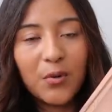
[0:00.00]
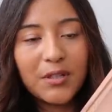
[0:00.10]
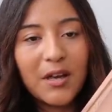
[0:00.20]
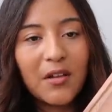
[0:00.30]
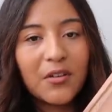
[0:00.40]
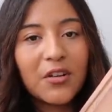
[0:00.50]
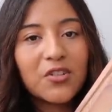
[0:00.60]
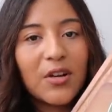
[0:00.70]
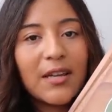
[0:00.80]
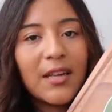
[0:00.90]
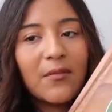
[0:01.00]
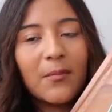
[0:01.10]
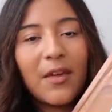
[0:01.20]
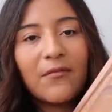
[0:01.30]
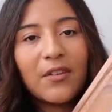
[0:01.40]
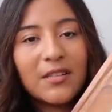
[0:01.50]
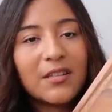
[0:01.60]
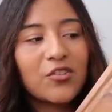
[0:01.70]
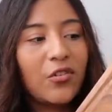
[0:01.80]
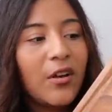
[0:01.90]
wood color, try to give them that
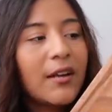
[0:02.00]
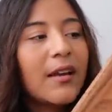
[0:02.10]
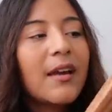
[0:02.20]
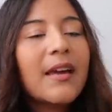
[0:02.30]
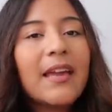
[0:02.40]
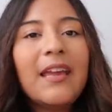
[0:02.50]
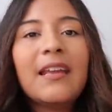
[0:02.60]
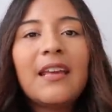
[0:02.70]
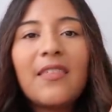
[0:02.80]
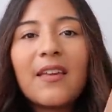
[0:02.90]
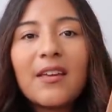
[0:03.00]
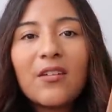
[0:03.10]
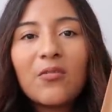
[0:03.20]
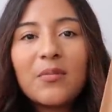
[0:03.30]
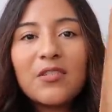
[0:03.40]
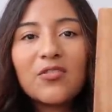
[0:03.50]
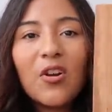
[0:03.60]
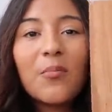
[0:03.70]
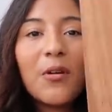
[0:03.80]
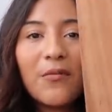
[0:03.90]
vintage look. And I think it'll be
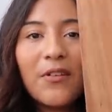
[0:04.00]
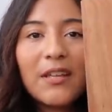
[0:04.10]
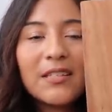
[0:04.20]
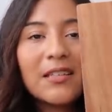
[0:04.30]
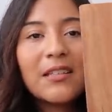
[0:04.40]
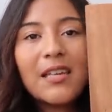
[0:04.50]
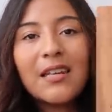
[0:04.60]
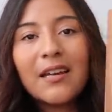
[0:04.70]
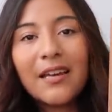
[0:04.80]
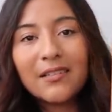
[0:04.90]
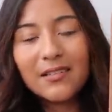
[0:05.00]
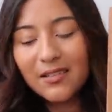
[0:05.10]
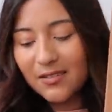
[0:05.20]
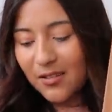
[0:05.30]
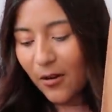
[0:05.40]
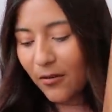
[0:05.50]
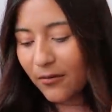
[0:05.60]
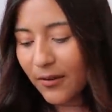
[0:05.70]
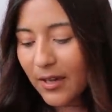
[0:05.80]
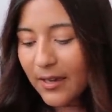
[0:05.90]
so perfect to lean against the
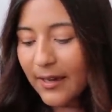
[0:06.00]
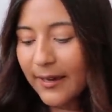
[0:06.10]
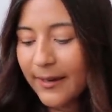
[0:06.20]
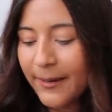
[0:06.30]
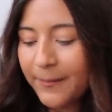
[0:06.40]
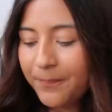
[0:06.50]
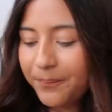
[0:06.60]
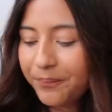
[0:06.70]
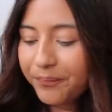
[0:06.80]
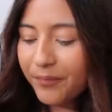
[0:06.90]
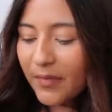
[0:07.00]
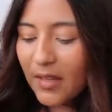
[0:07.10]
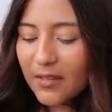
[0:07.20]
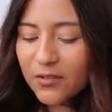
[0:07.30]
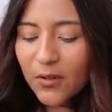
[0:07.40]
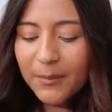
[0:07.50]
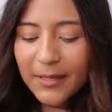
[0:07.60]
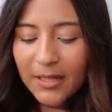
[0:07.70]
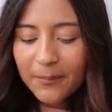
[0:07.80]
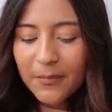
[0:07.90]
stove. Um, So I
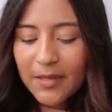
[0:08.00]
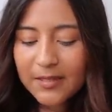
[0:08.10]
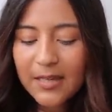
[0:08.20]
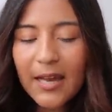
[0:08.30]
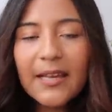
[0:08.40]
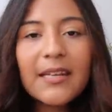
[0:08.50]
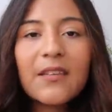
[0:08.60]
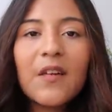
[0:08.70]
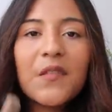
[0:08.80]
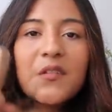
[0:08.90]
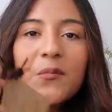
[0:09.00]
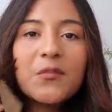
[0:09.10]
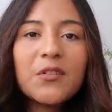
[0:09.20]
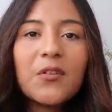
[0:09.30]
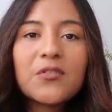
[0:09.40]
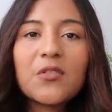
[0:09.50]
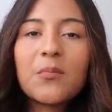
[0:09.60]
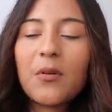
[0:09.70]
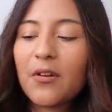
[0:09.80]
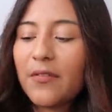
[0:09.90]
picked up this guy, and I thought this one was also
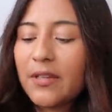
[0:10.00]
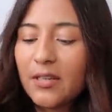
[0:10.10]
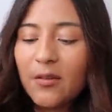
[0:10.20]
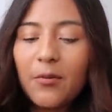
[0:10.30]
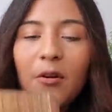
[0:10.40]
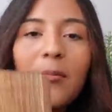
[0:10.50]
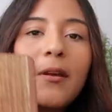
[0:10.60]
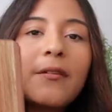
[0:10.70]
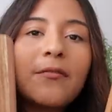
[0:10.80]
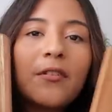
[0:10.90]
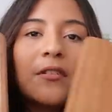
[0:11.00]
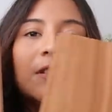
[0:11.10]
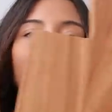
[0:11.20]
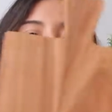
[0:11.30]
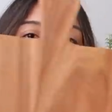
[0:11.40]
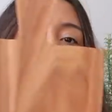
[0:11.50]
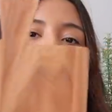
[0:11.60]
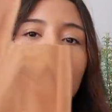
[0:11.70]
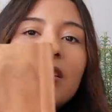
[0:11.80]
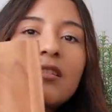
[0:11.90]
perfect and appropriate for the
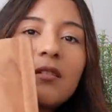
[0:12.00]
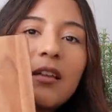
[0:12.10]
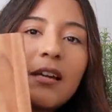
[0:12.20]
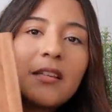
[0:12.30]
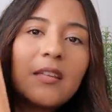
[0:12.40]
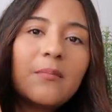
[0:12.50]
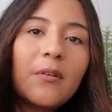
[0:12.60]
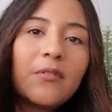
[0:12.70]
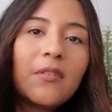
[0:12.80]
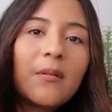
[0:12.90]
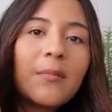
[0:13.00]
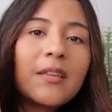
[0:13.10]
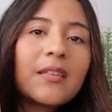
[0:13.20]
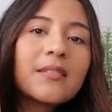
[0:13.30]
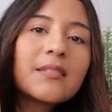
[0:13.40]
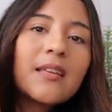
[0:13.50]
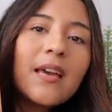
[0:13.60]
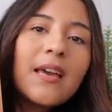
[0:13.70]
situation, to kind of leave both of them like this.